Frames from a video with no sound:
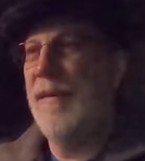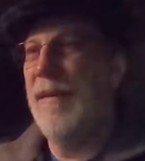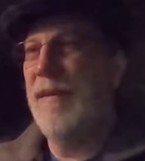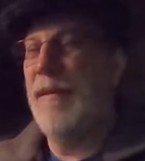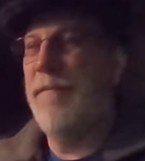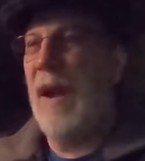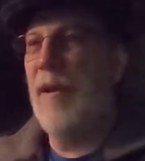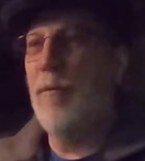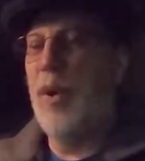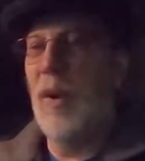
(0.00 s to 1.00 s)
the
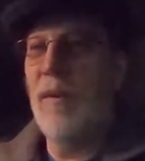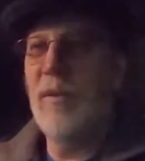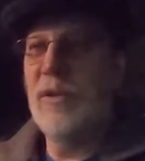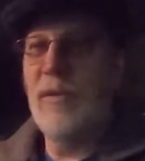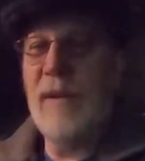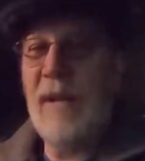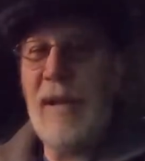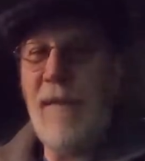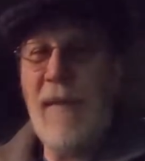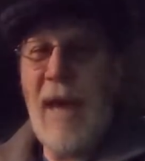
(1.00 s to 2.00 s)
final point was
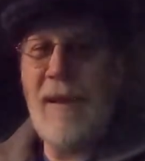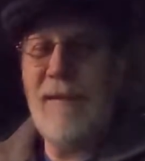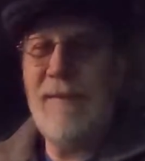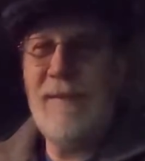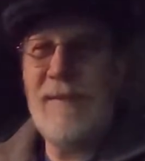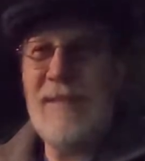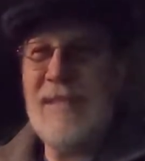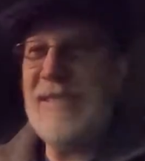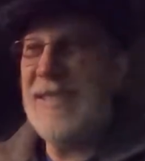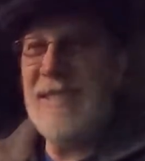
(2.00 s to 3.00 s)
really that
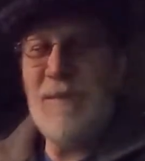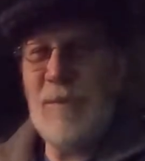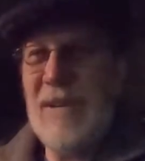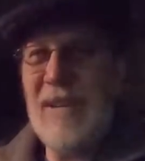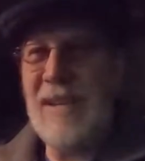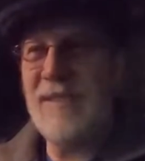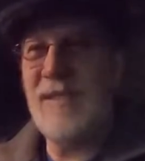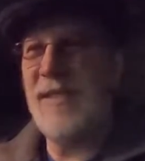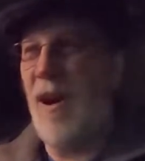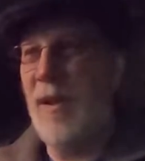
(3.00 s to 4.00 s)
this isn't really a
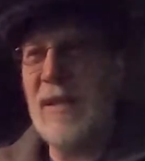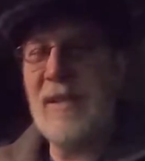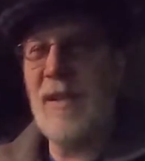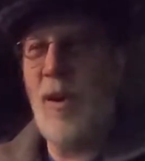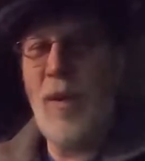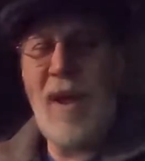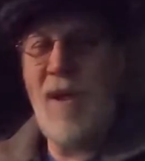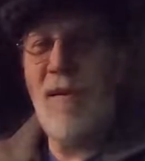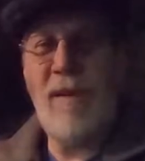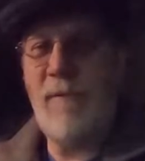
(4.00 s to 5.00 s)
solid,
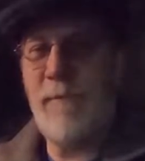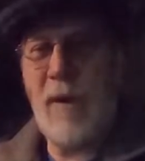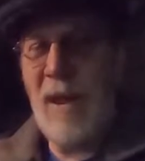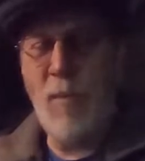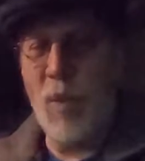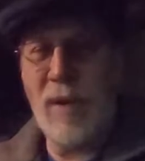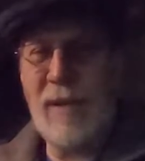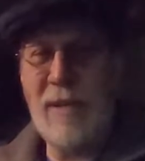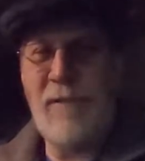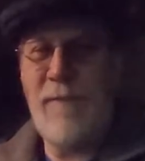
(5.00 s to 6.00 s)
coherent
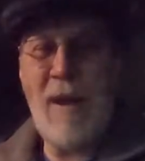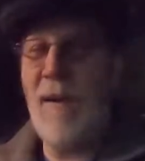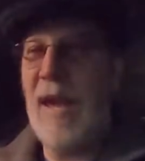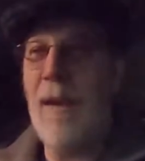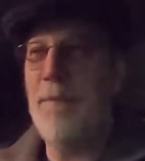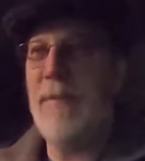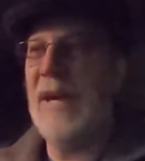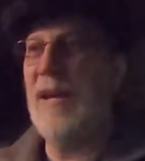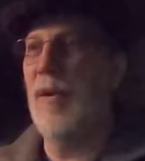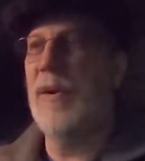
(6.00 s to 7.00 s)
framework. It's very
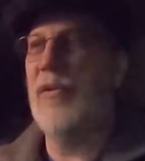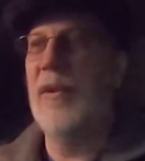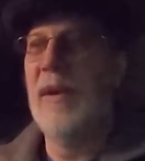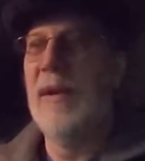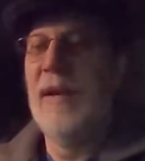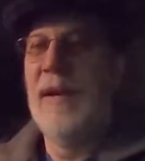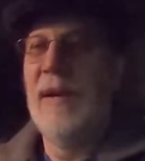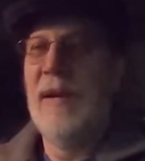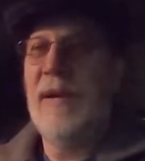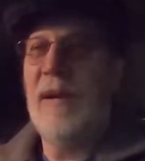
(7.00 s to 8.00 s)
ambiguous.
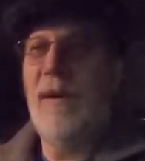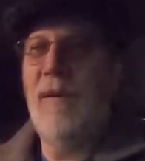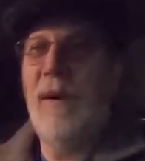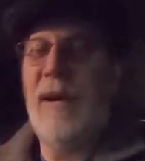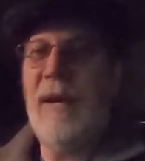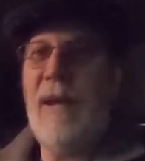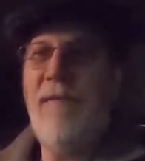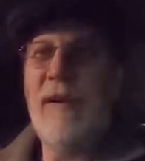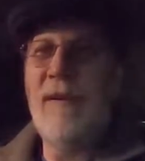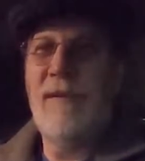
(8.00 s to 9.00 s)
You know,
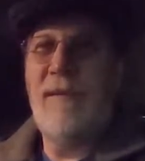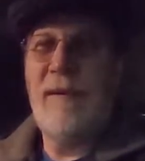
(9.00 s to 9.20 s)
even